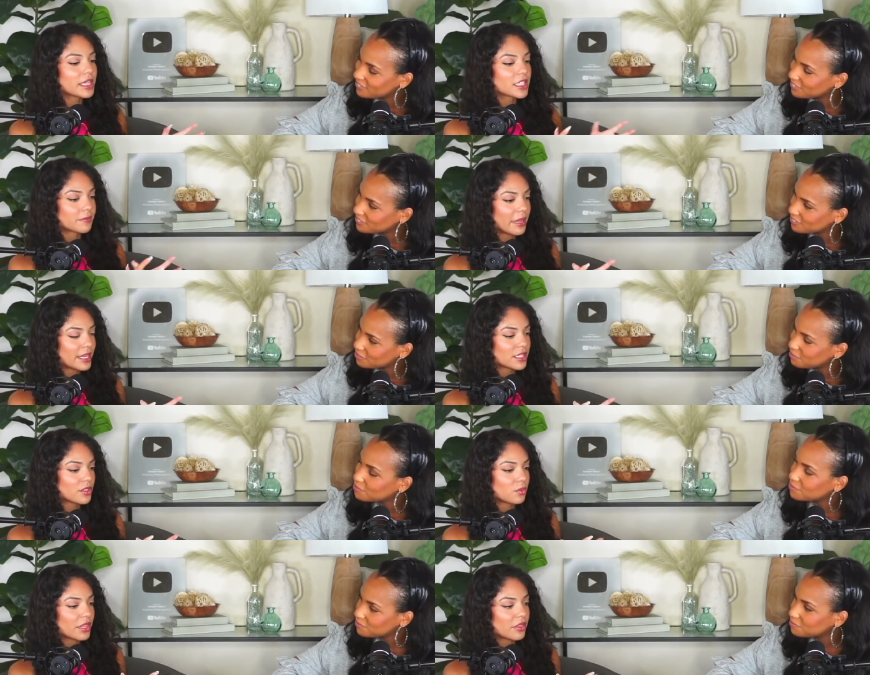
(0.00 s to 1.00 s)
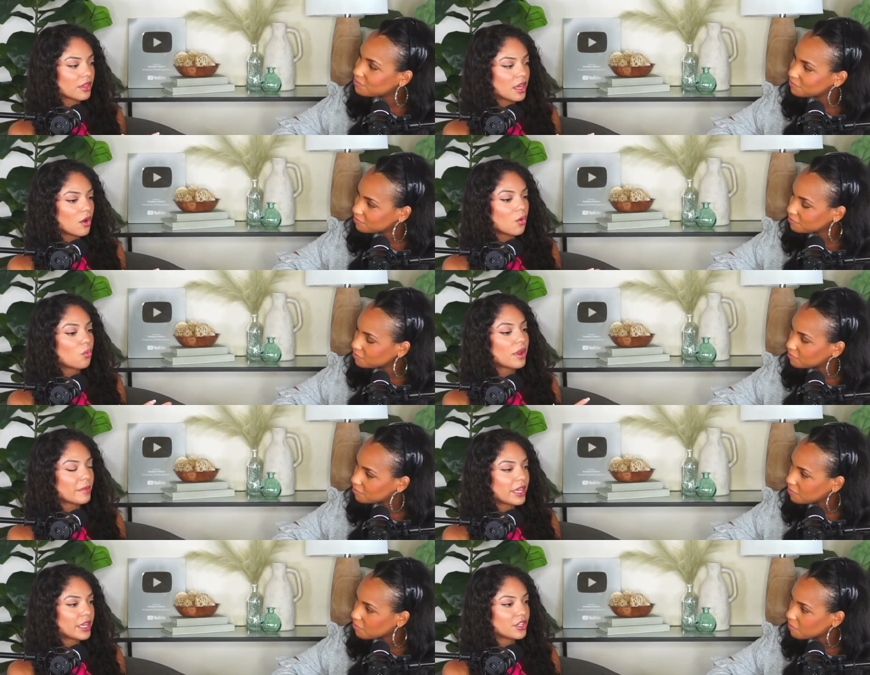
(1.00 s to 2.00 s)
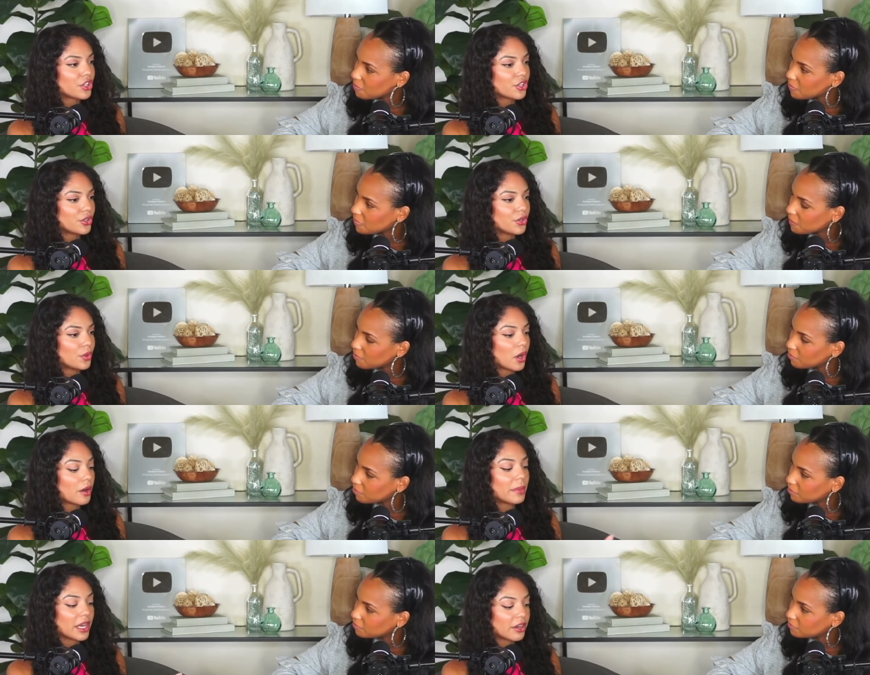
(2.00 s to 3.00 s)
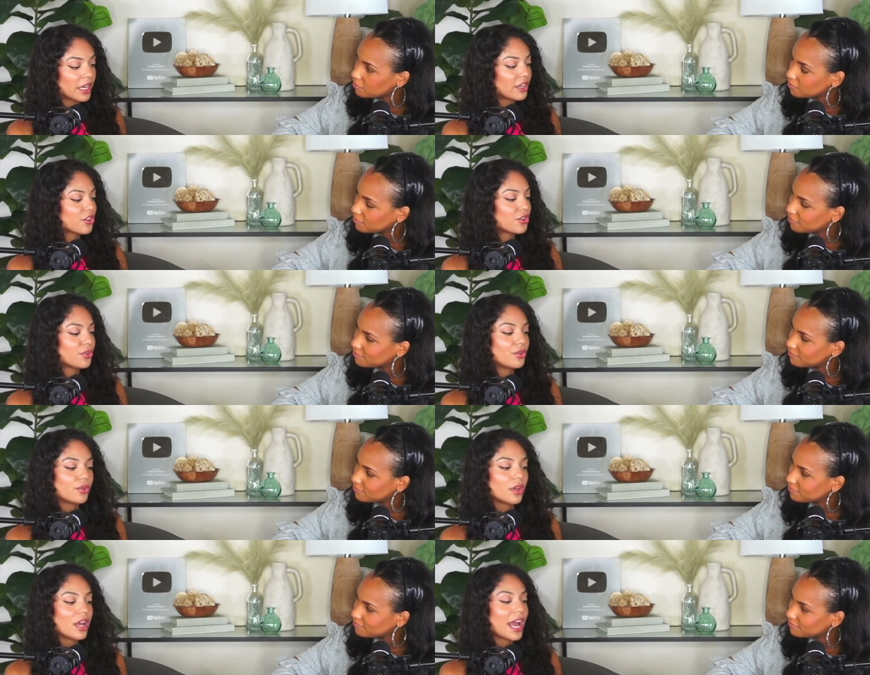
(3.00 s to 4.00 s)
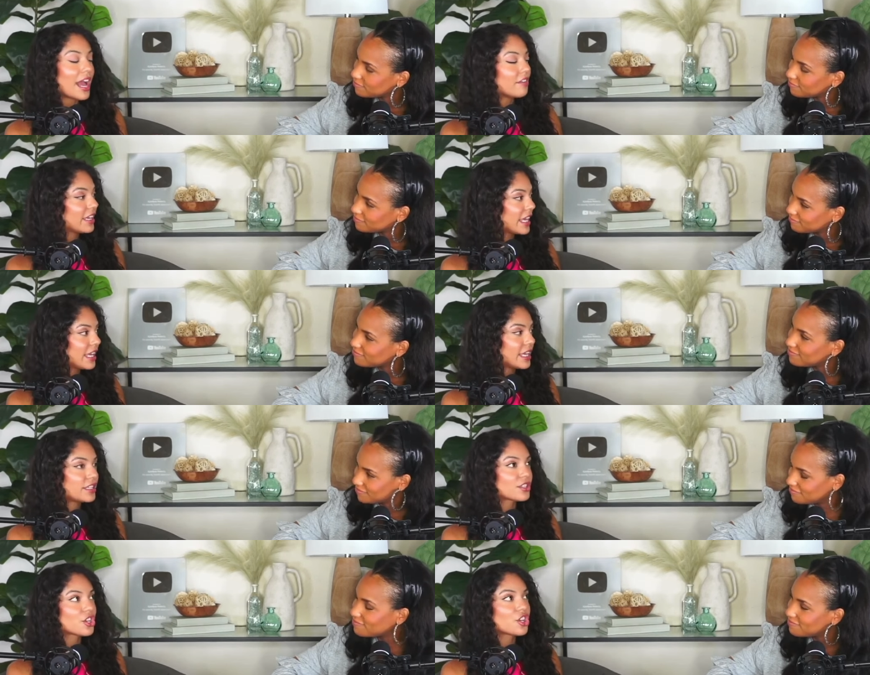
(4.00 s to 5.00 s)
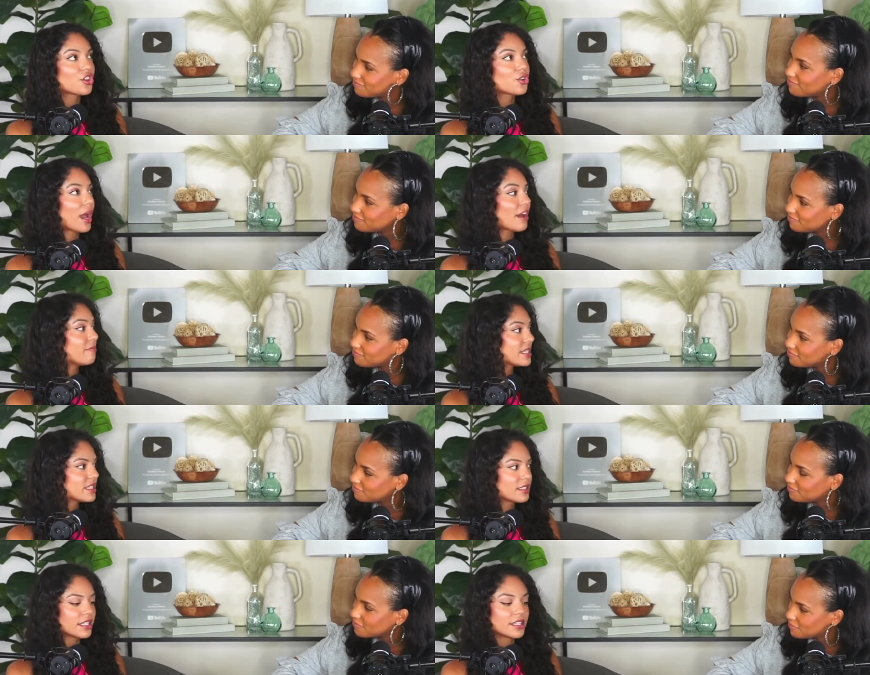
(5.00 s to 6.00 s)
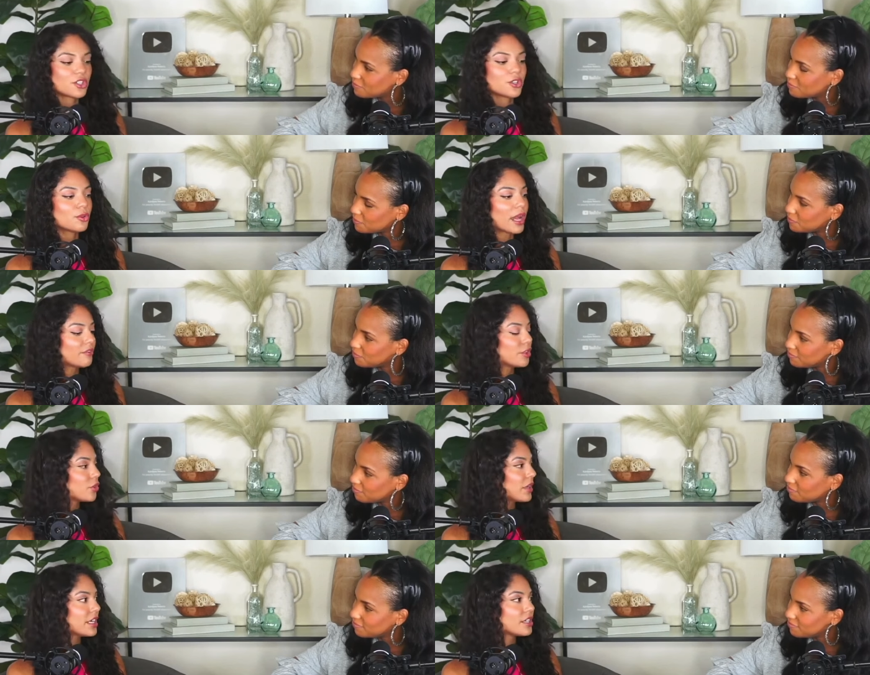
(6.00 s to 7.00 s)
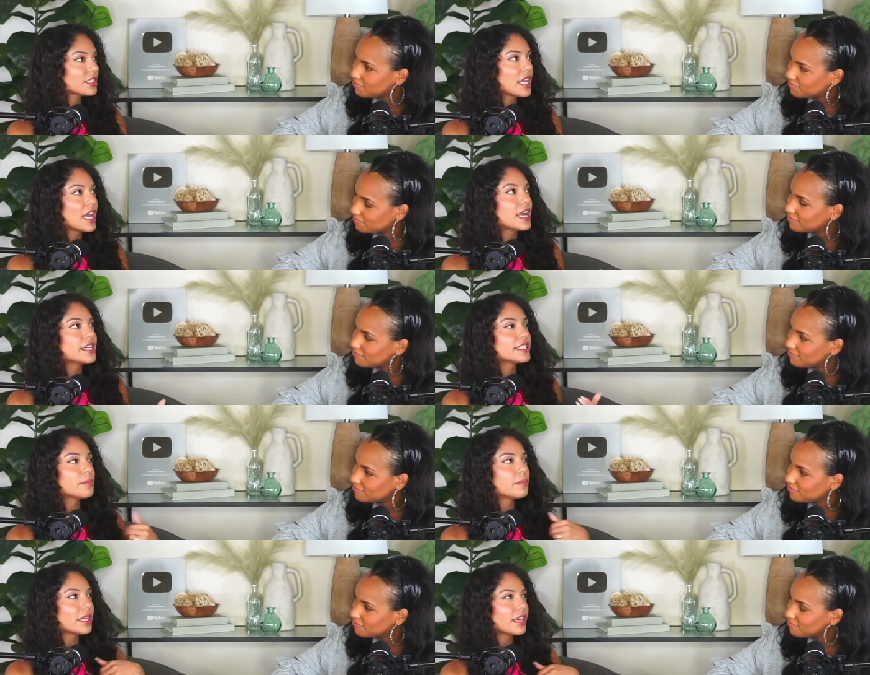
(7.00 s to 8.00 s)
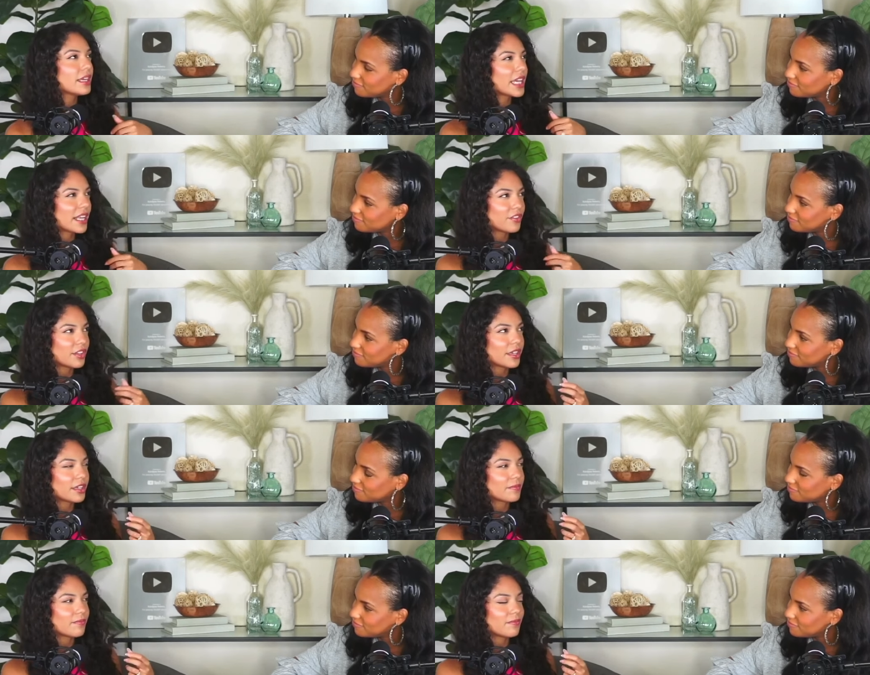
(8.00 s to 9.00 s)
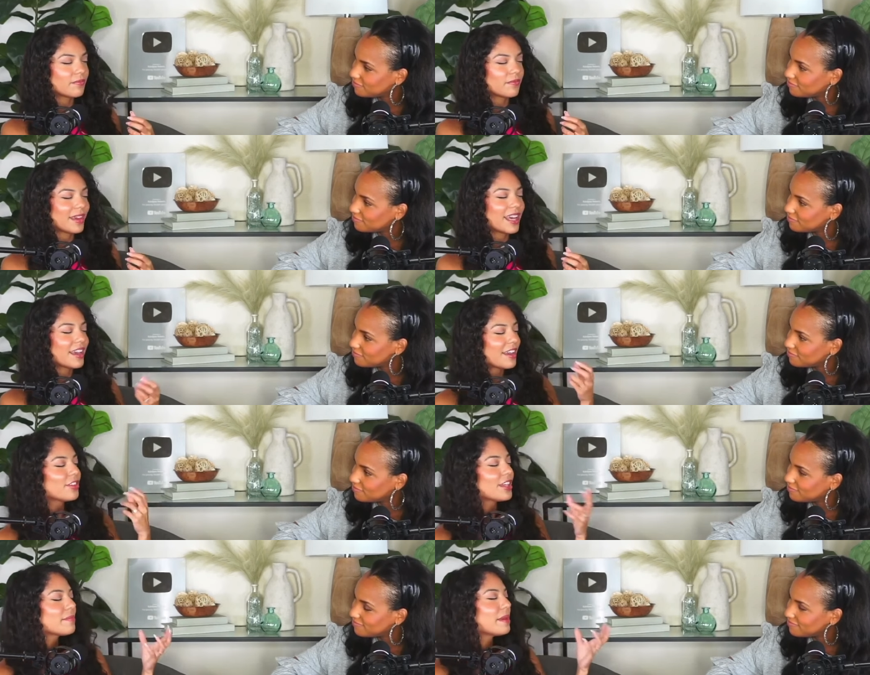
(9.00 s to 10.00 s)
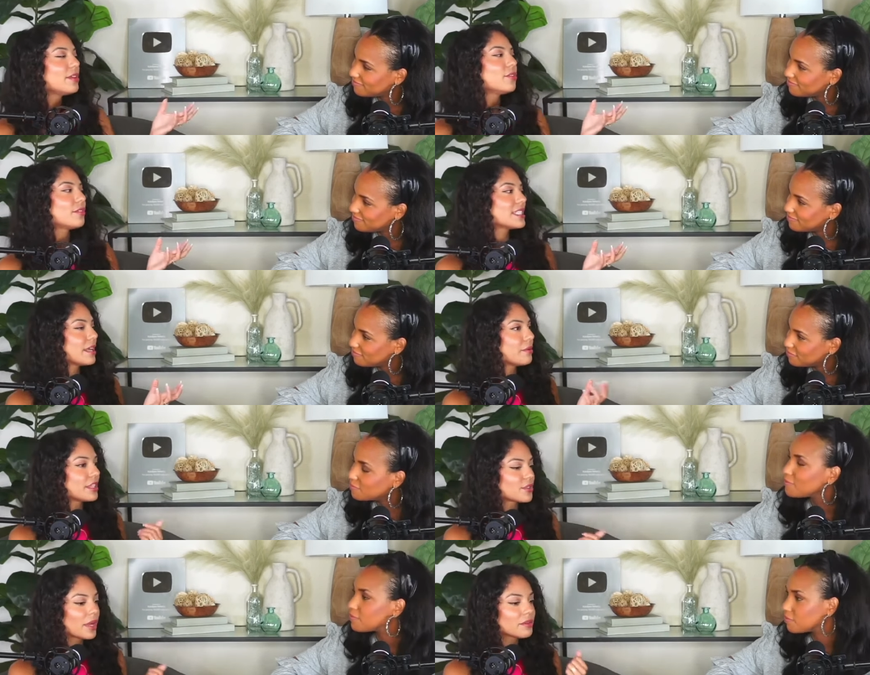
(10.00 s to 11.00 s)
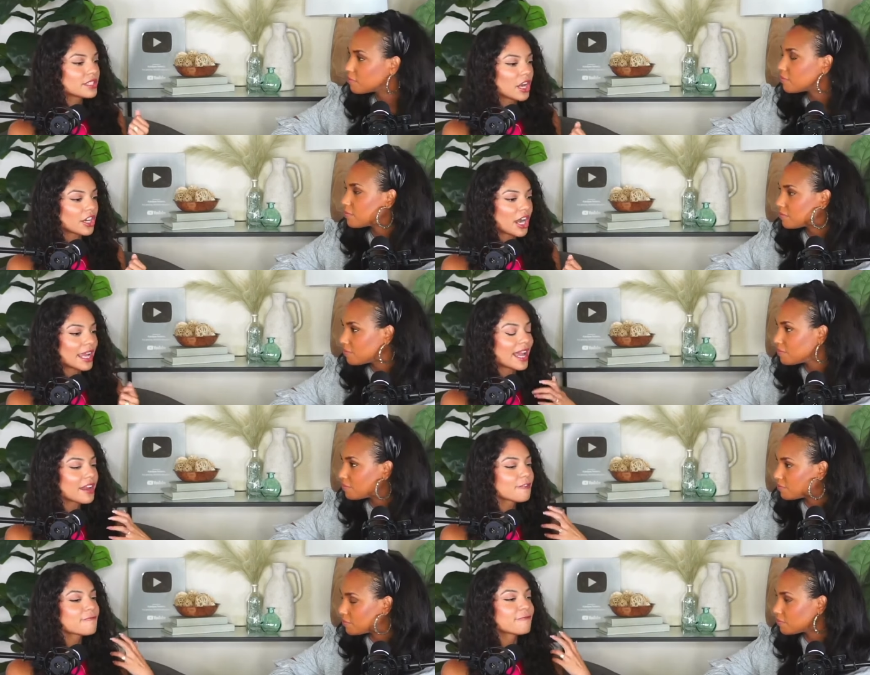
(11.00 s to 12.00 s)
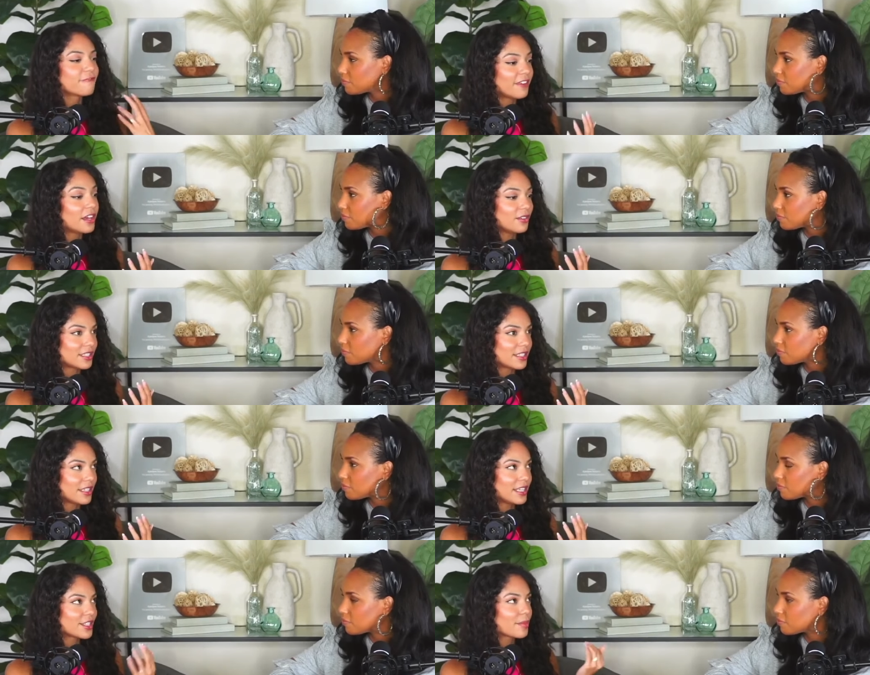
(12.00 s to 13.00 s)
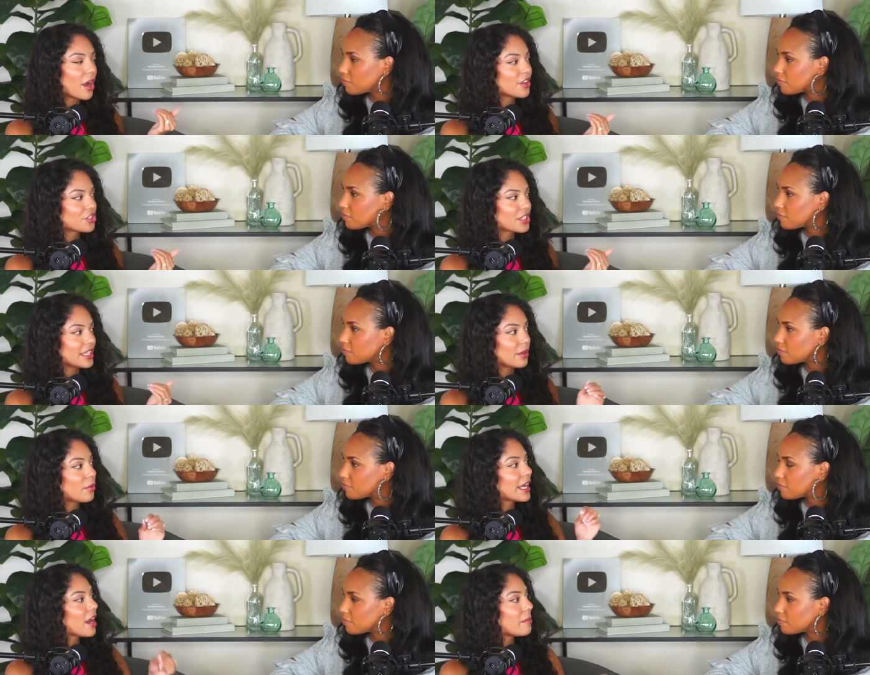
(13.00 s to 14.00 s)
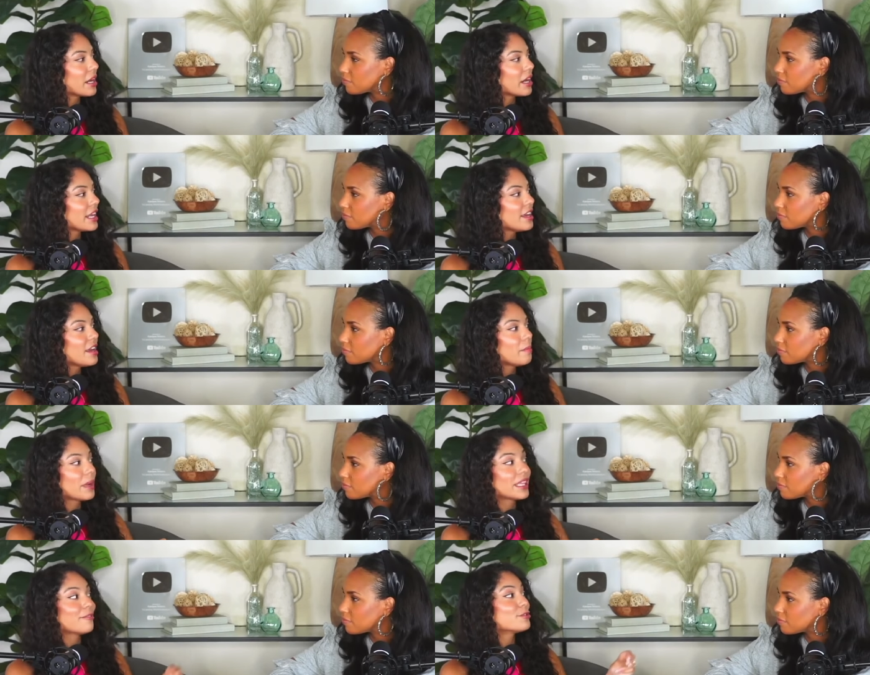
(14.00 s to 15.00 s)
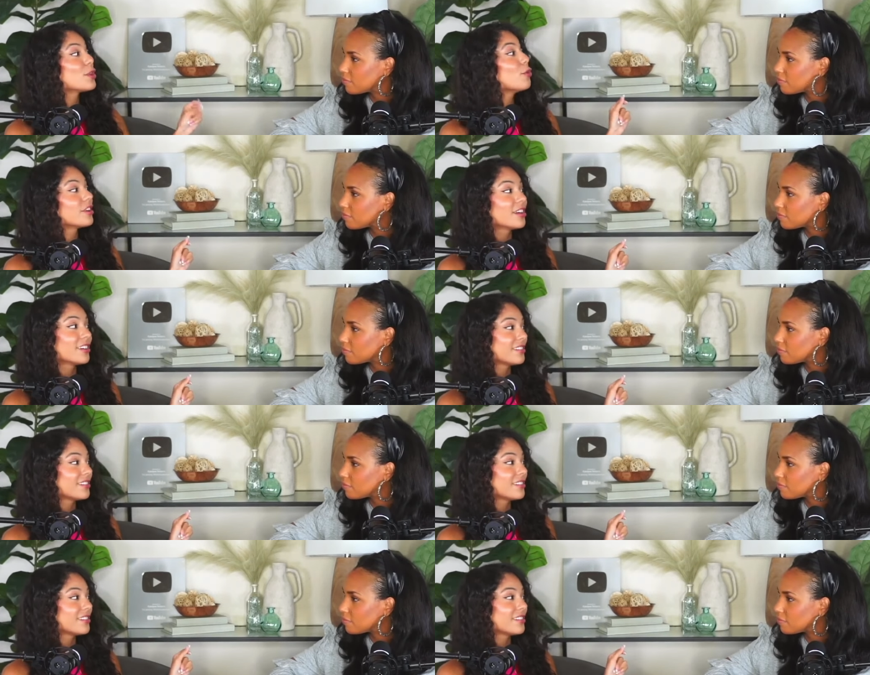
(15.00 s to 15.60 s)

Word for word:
Speaker 1: a space with women who are married, who have kids, who have businesses, who have careers. To me, and I feel like I feel like maybe you'll resonate with this. When I was younger, I kind of felt subconsciously that like when I got married, my life was over.